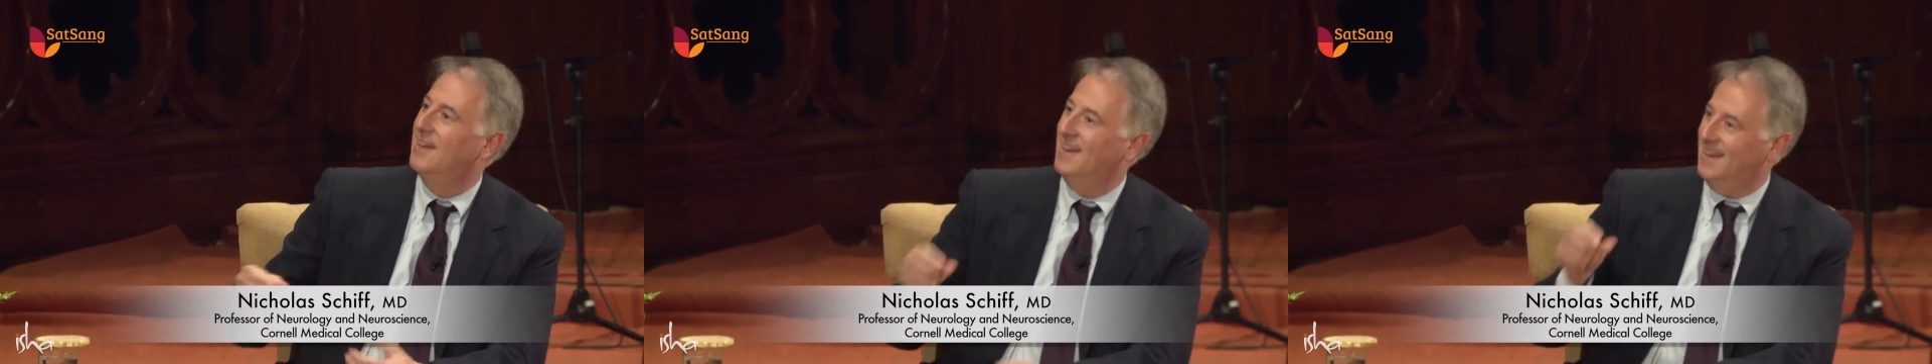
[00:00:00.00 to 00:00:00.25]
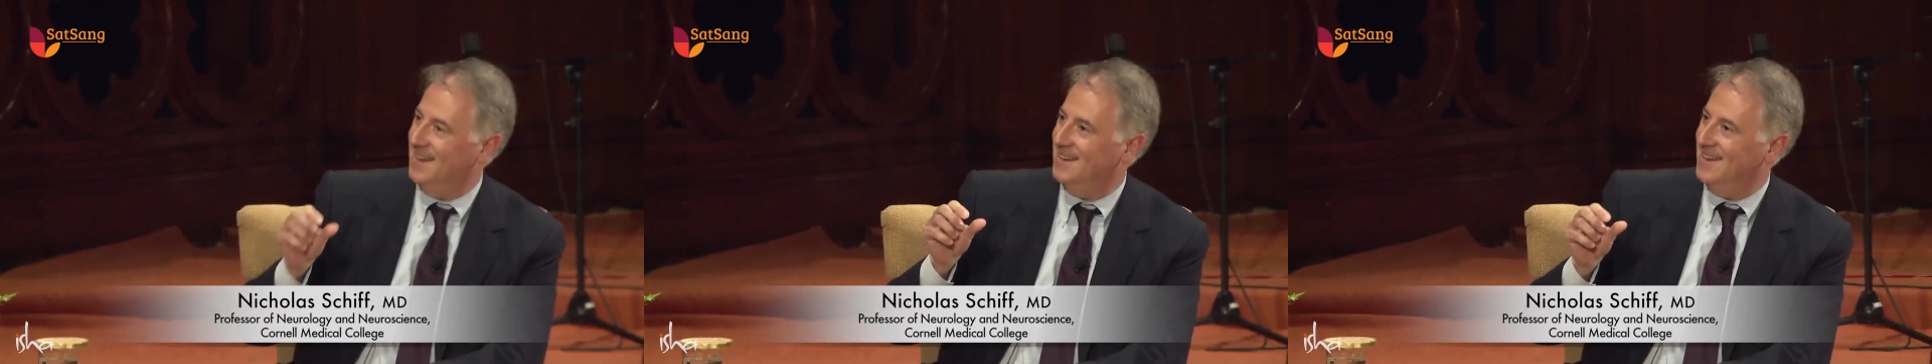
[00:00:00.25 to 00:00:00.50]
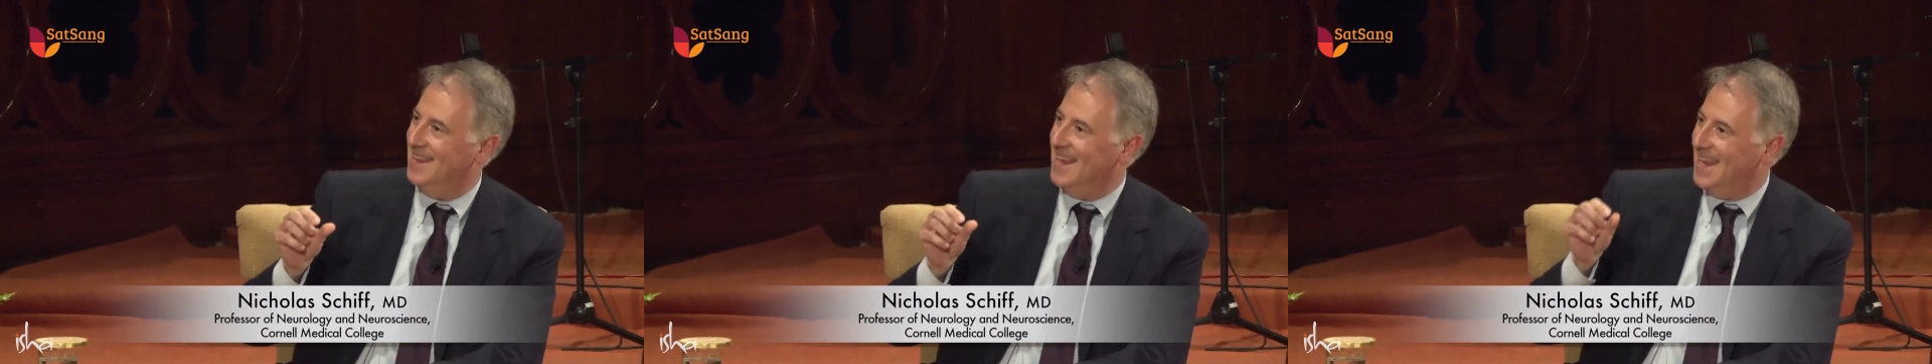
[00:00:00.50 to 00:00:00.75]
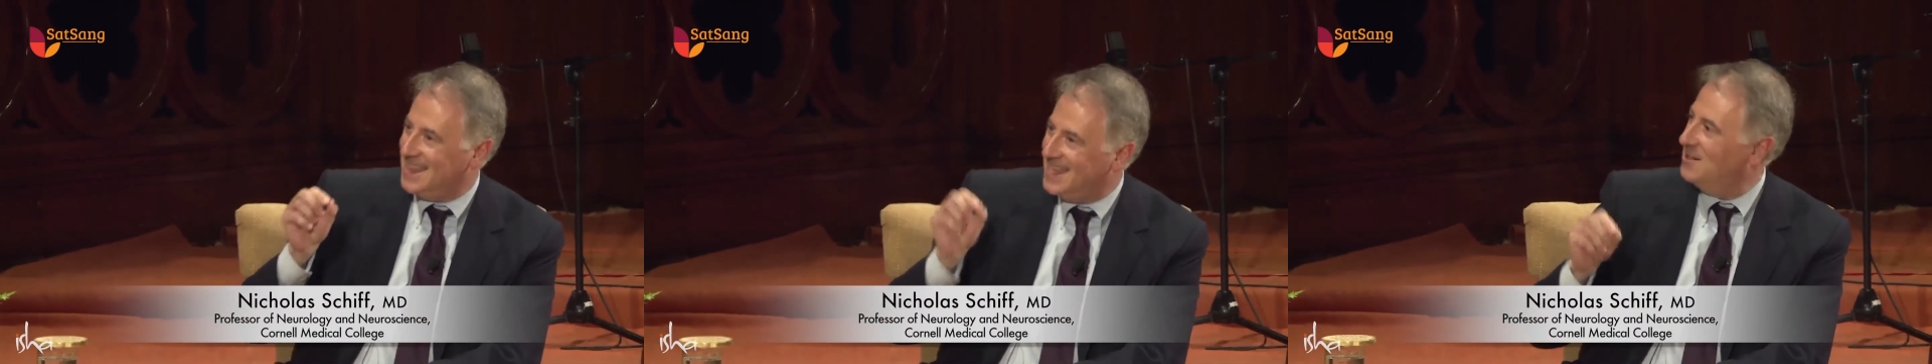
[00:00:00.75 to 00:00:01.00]
and
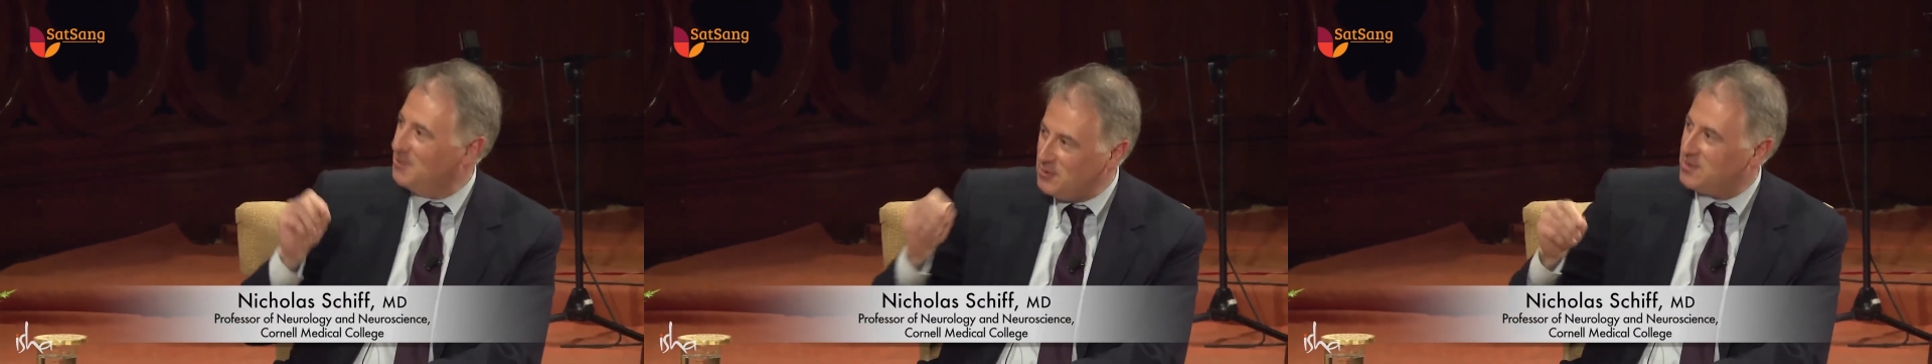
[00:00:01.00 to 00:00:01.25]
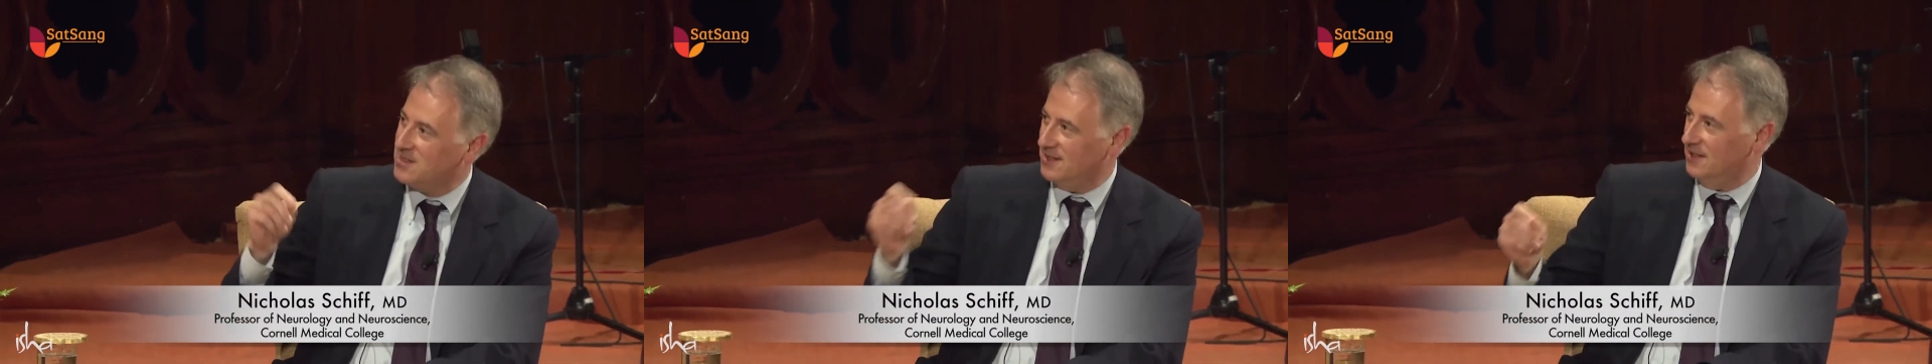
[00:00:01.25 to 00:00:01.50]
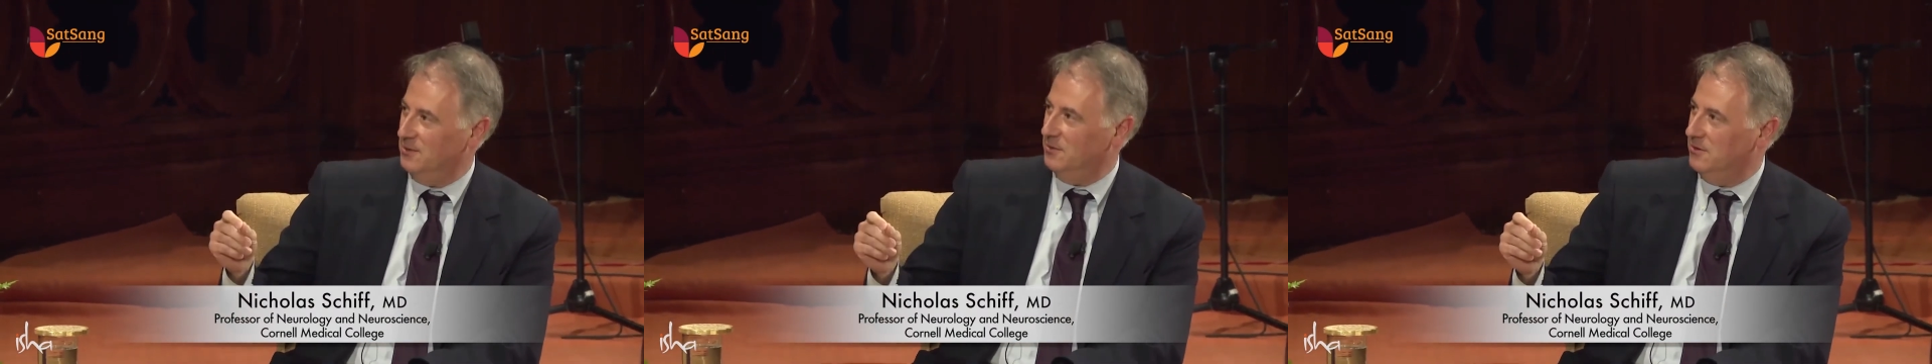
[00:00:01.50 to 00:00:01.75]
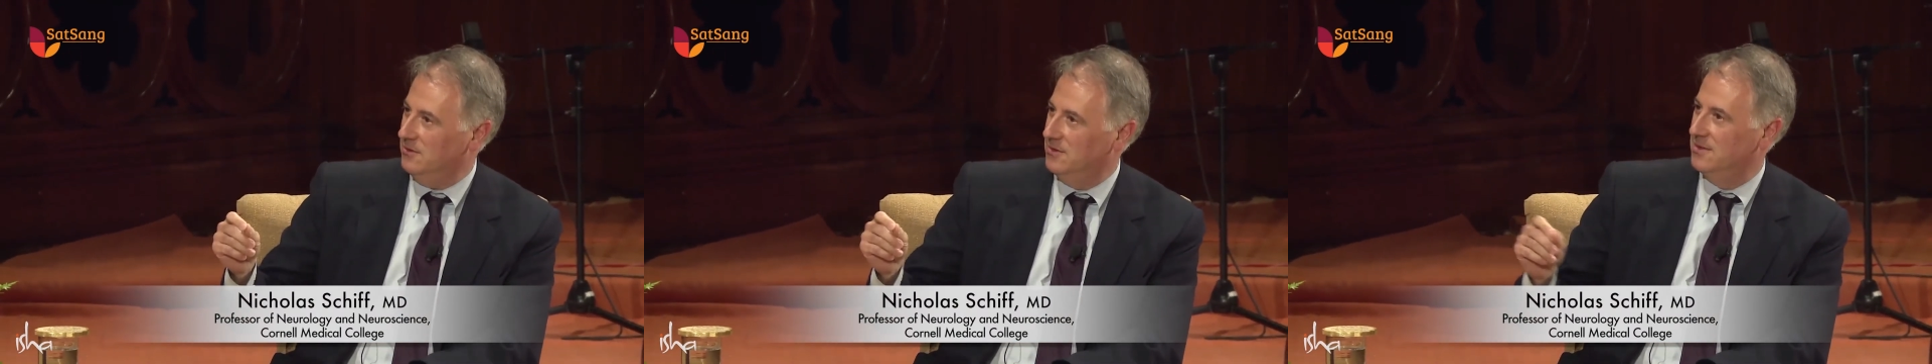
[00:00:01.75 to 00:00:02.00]
they do
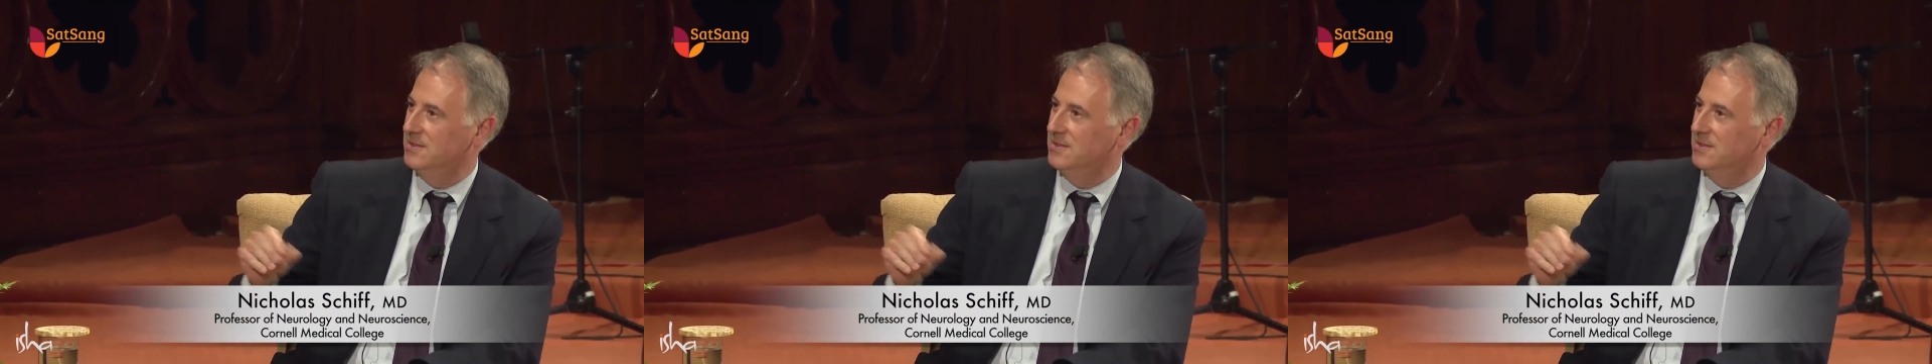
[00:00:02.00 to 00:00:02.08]
signal